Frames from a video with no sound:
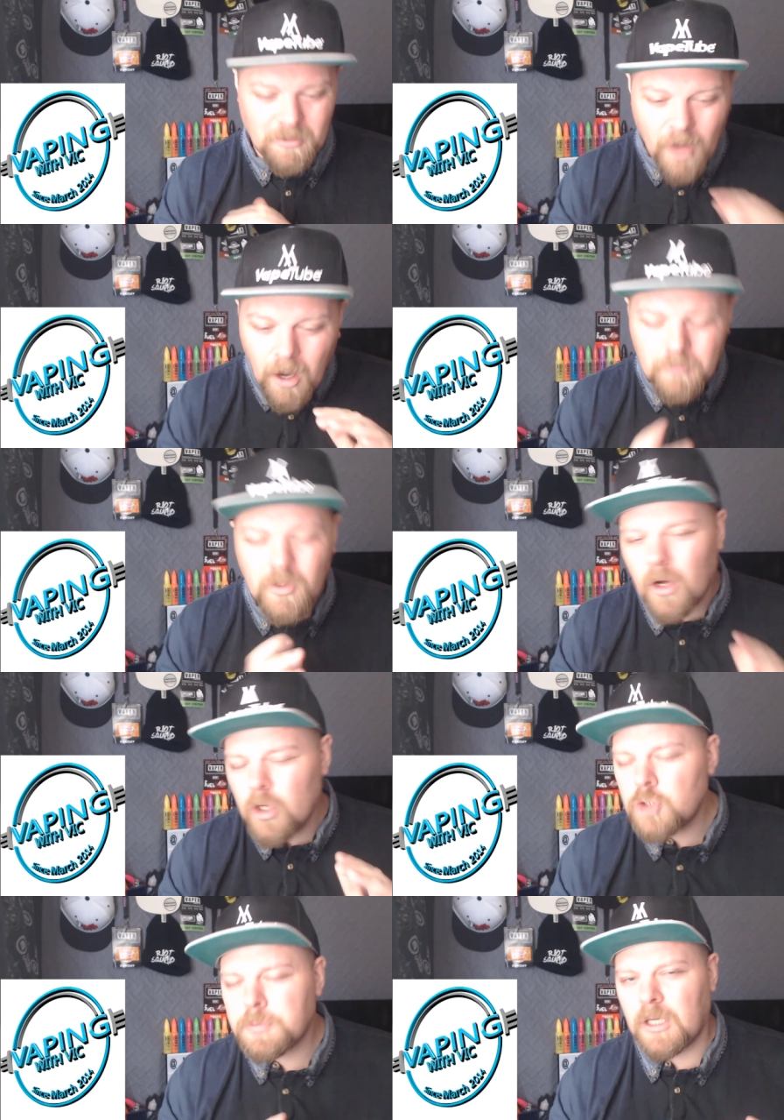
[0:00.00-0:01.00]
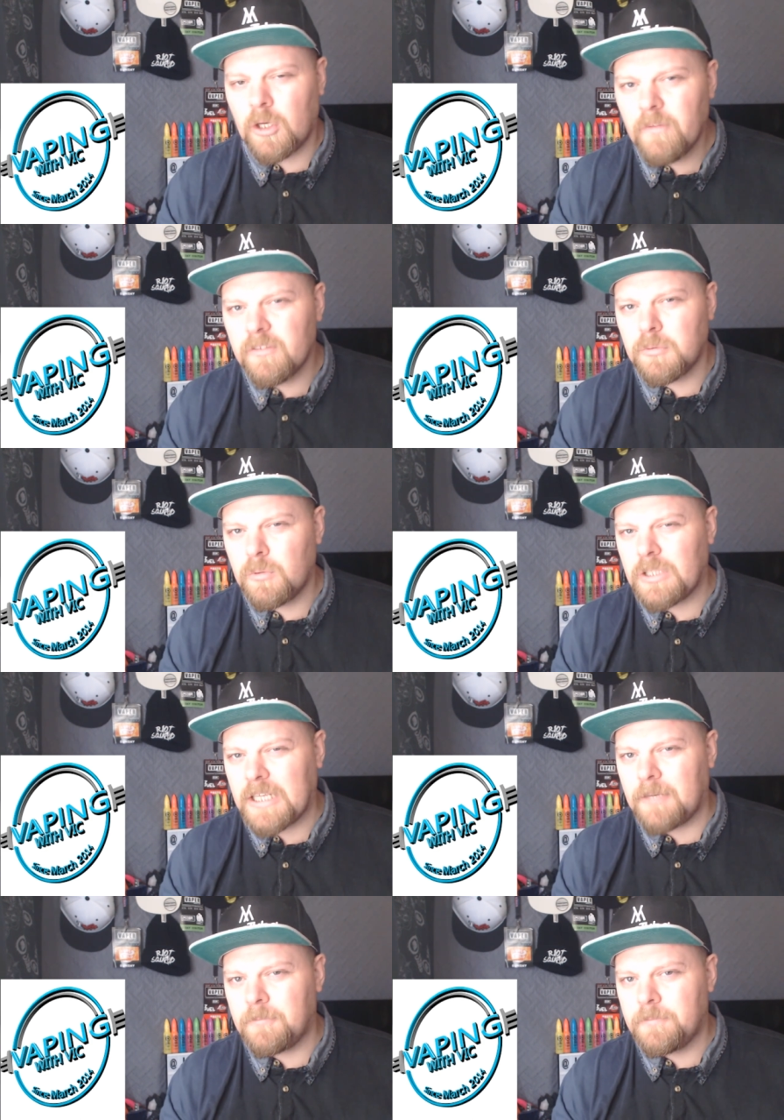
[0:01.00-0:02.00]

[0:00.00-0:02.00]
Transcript: not 100% comfortable with that,